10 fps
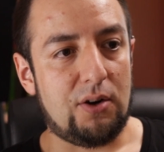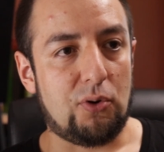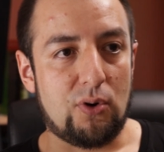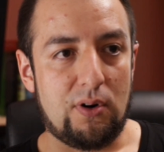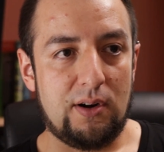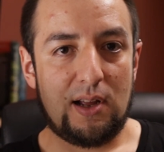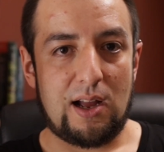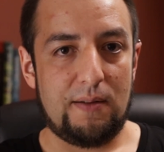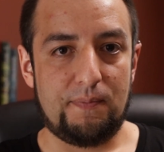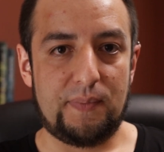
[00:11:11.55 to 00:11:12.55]
or
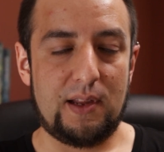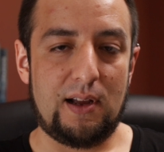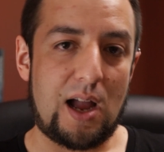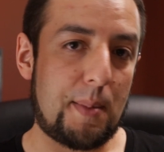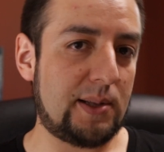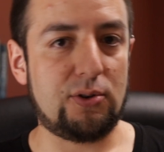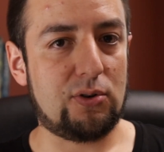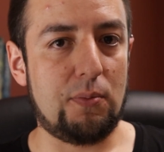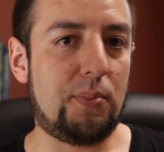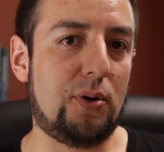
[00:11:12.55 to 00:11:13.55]
amateur
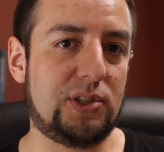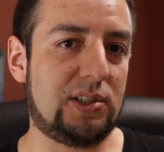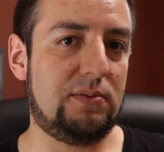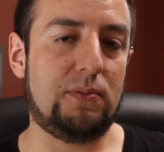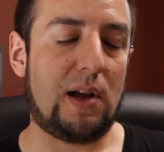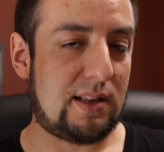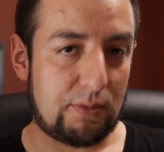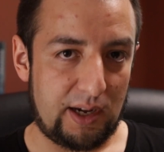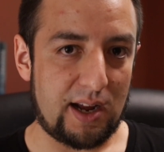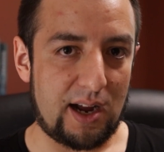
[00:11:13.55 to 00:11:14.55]
composers at a
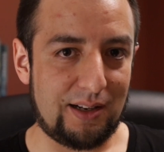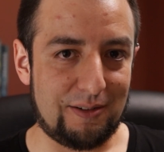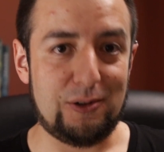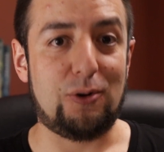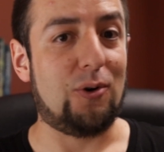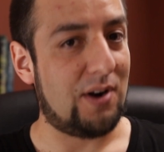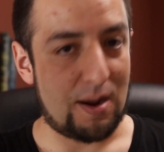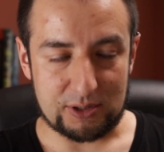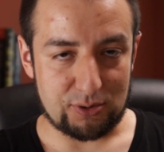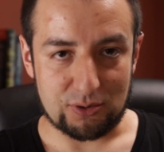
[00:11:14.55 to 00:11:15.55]
really high level, or
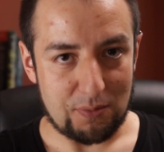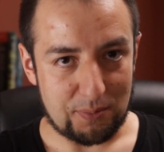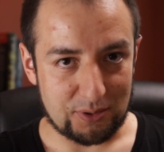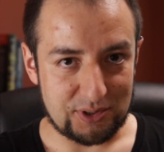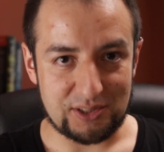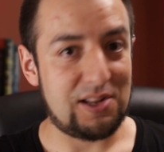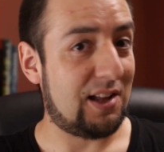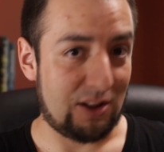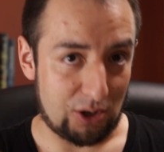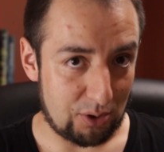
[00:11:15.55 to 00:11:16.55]
amateur composers
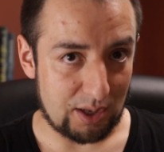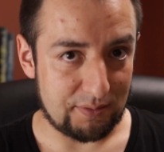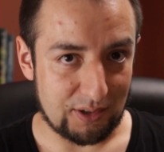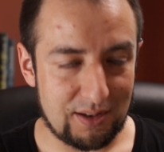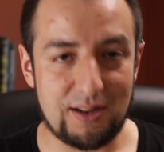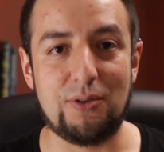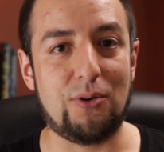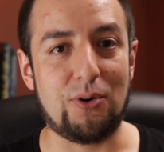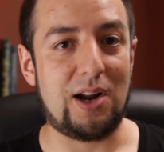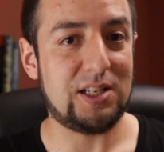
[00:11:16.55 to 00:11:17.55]
at a low level,
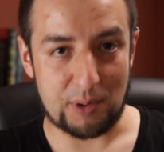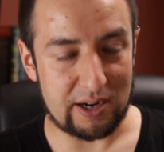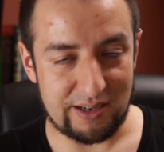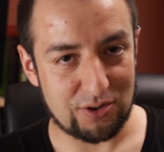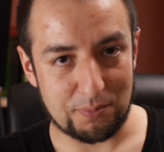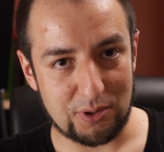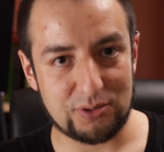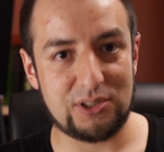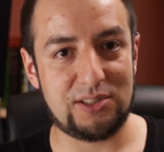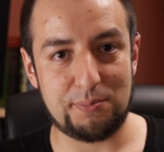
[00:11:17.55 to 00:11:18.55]
or aspiring
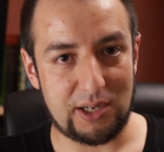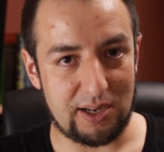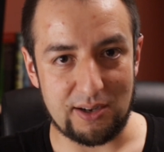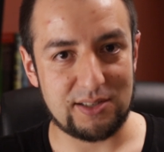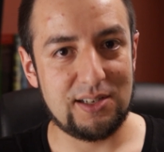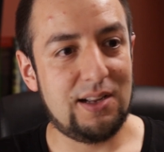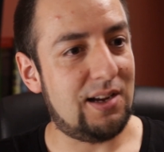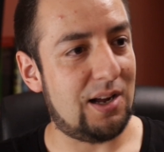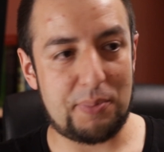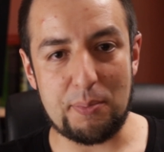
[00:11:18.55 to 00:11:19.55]
composers, beginners,
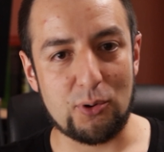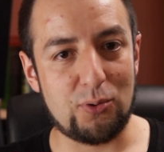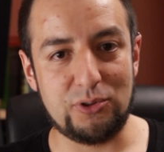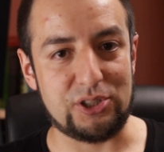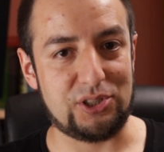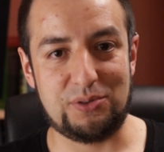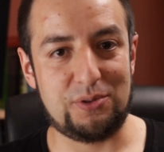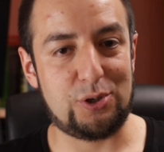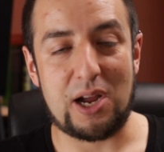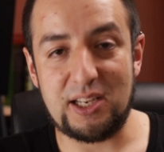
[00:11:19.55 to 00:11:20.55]
and people who
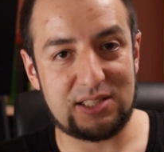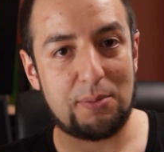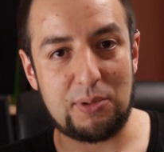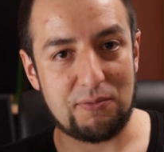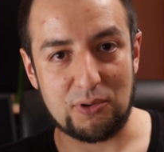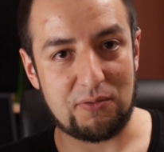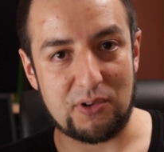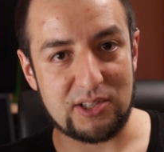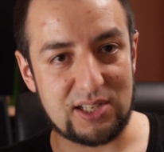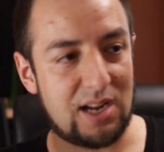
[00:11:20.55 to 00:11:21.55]
just try something for the
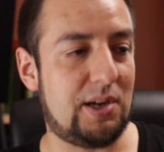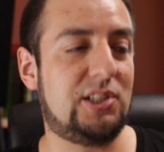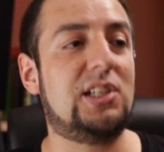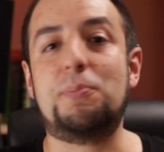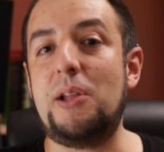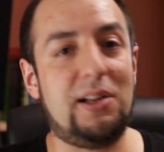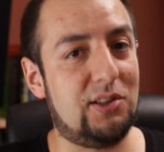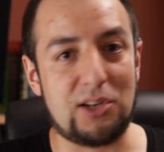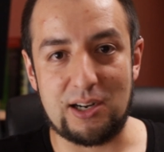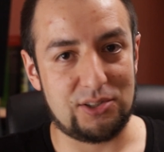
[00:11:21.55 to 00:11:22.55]
first time. I just play
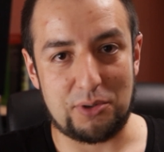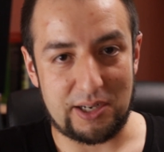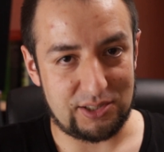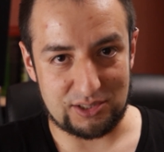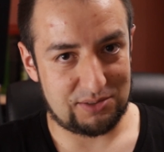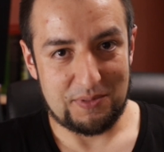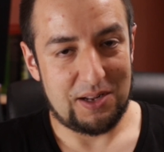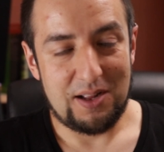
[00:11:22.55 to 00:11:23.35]
guitar, so I just